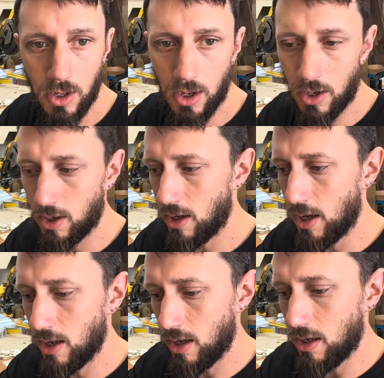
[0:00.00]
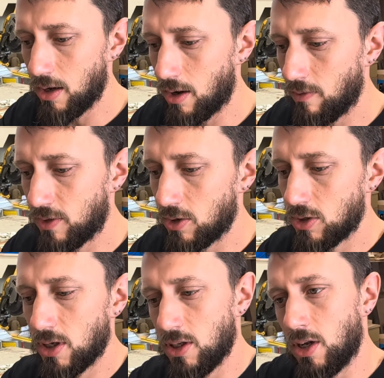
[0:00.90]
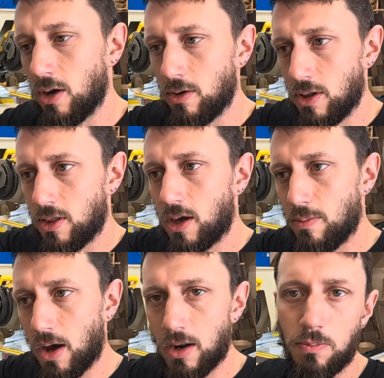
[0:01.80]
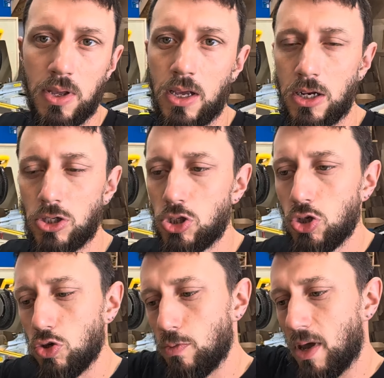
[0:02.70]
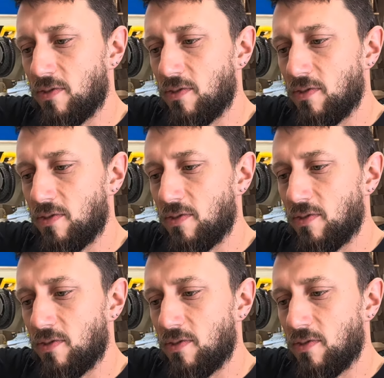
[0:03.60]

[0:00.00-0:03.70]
if there's, you think about it being in a tube,